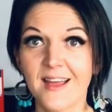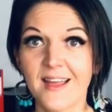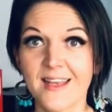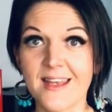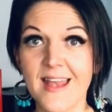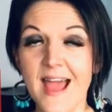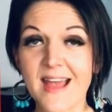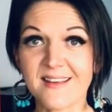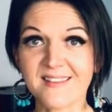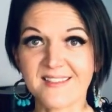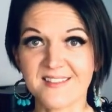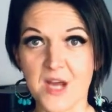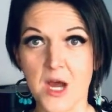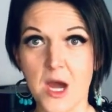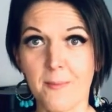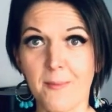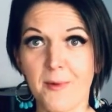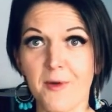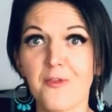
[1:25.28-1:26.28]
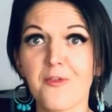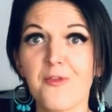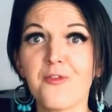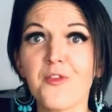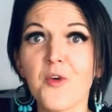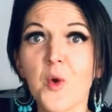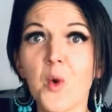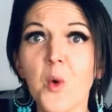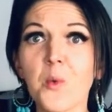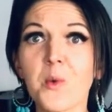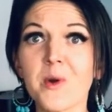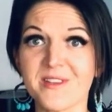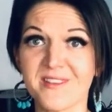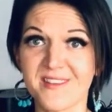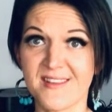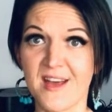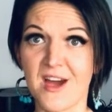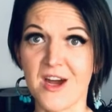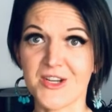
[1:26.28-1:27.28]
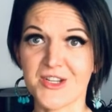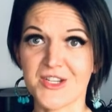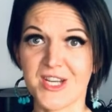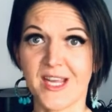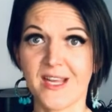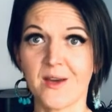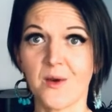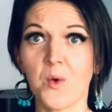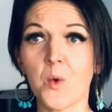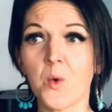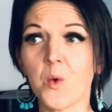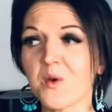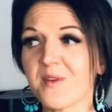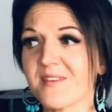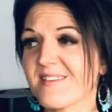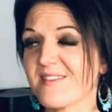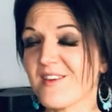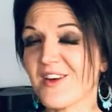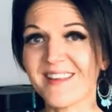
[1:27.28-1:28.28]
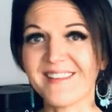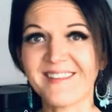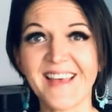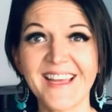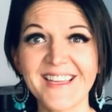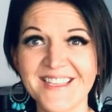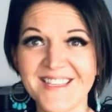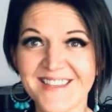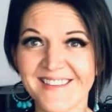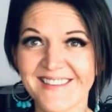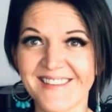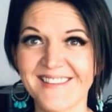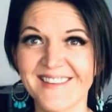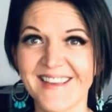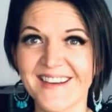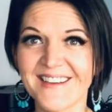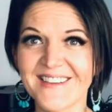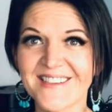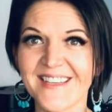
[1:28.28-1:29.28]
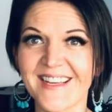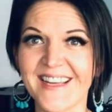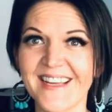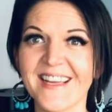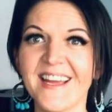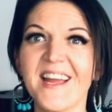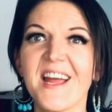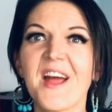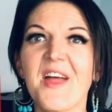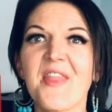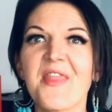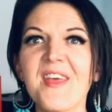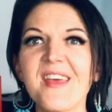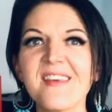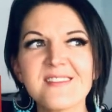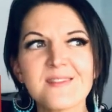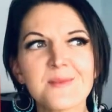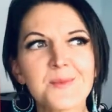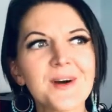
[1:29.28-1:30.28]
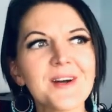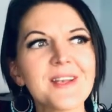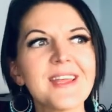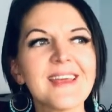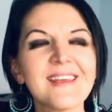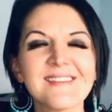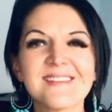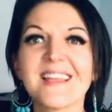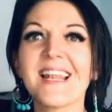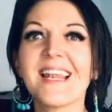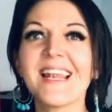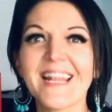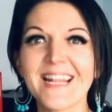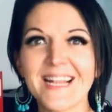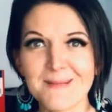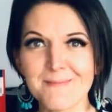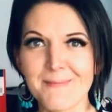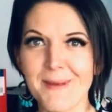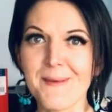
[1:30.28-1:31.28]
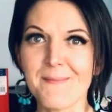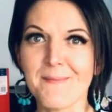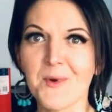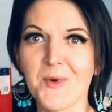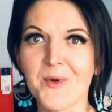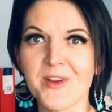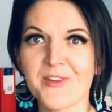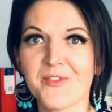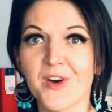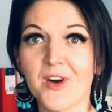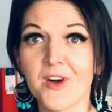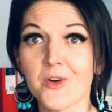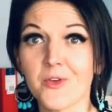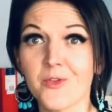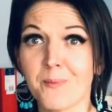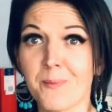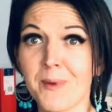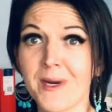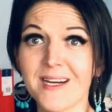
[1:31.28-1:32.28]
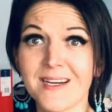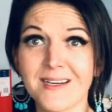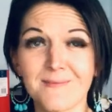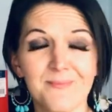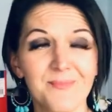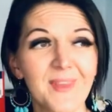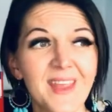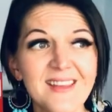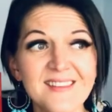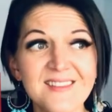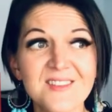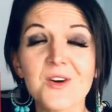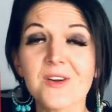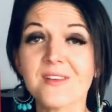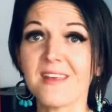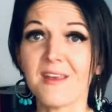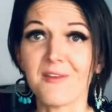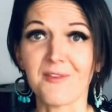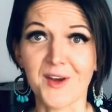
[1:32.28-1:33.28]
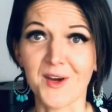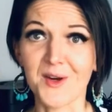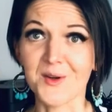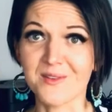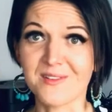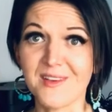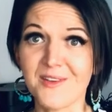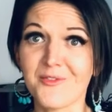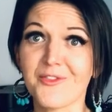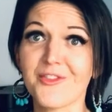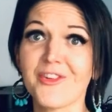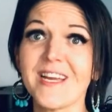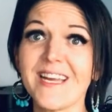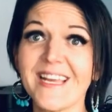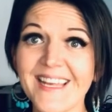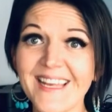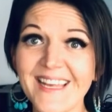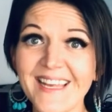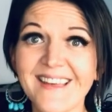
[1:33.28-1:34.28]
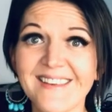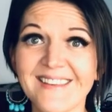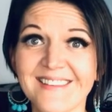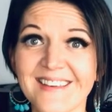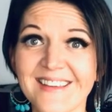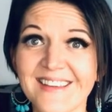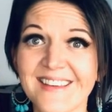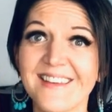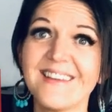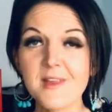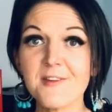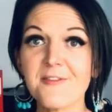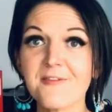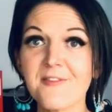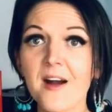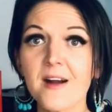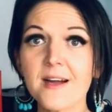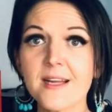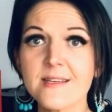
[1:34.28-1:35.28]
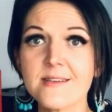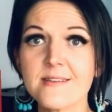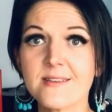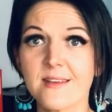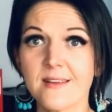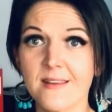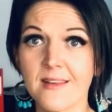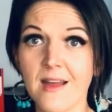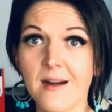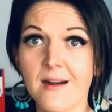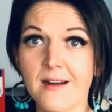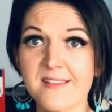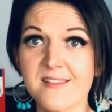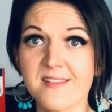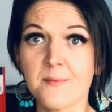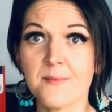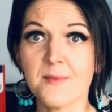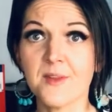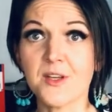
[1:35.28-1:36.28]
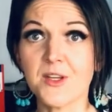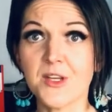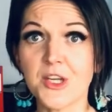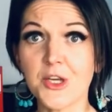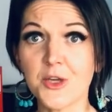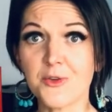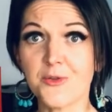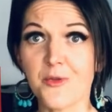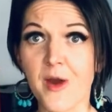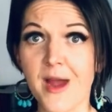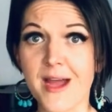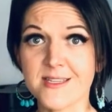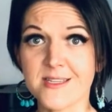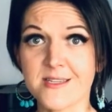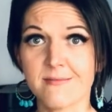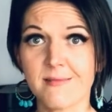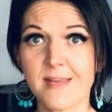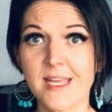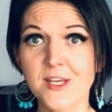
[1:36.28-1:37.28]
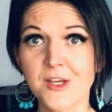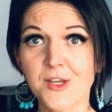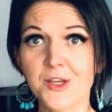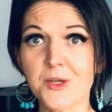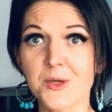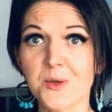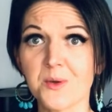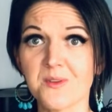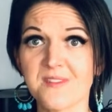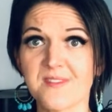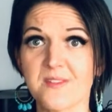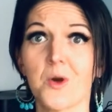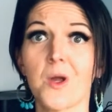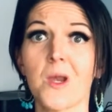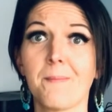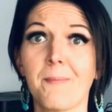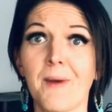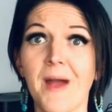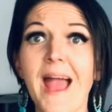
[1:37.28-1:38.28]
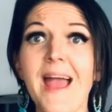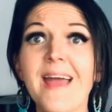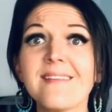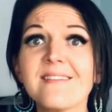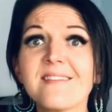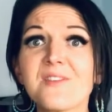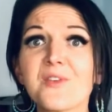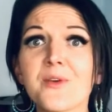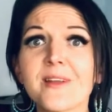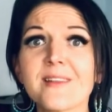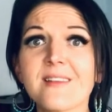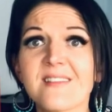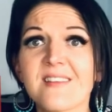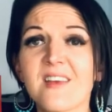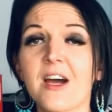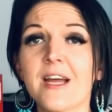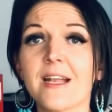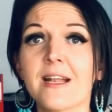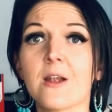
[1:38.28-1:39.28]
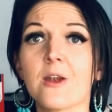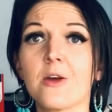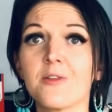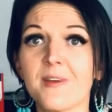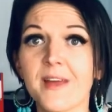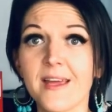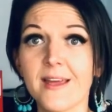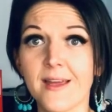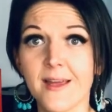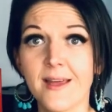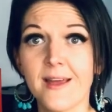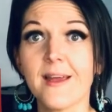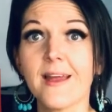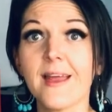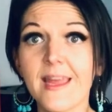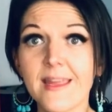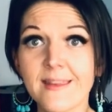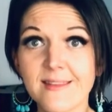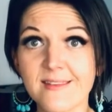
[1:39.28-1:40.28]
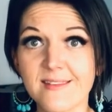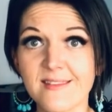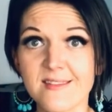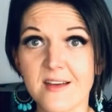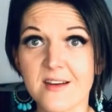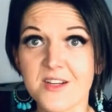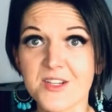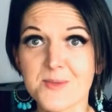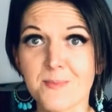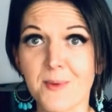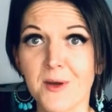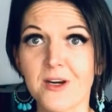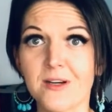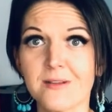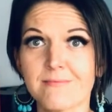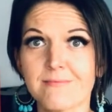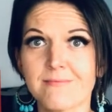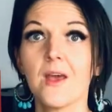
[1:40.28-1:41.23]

Next up, forward searching or citation searching. This one is a little bit more involved, but it's not difficult, it really isn't. Find the item that you've read in Google Scholar by entering the title of it in the search bar.